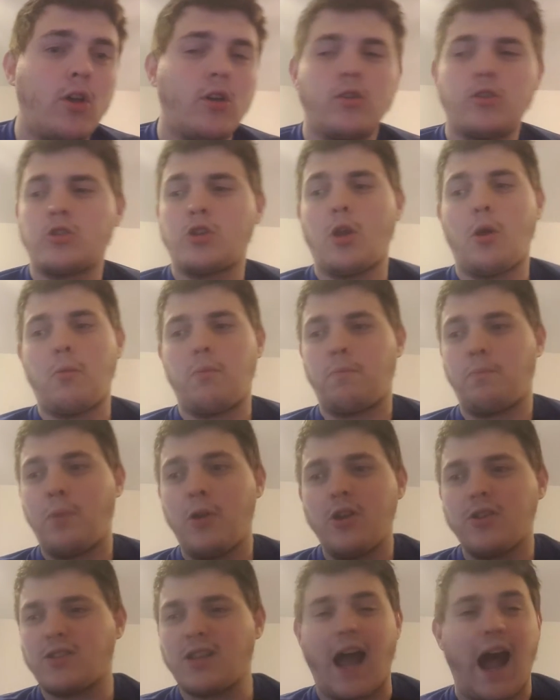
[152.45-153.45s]
So
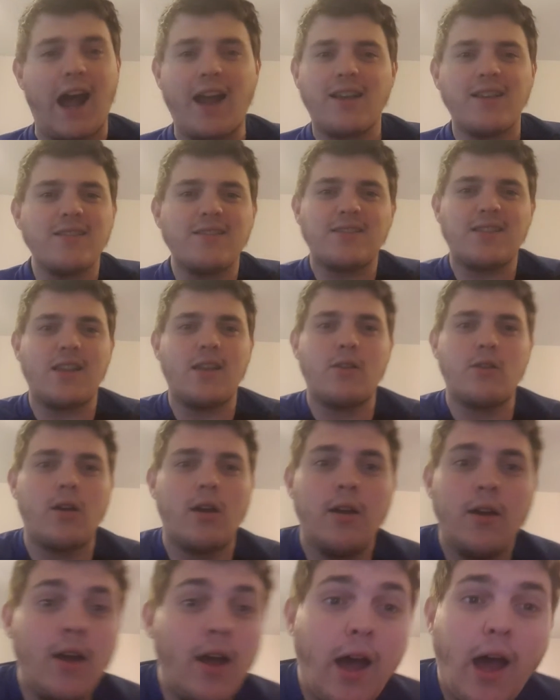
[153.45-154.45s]
personally, I can see
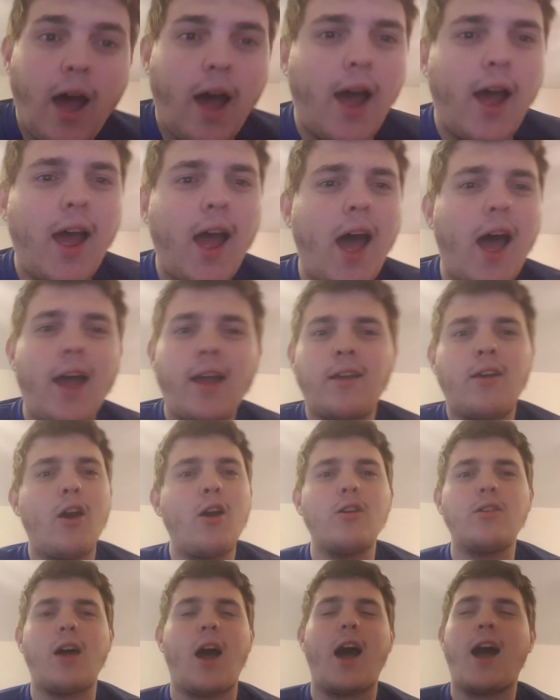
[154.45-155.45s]

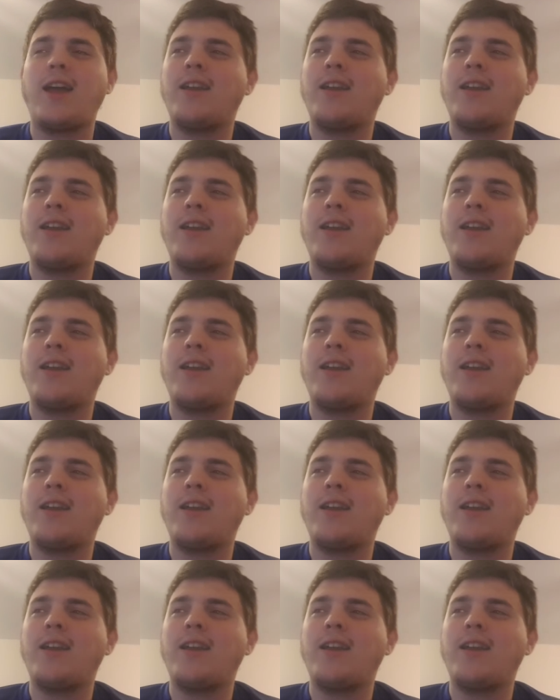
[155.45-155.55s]
actual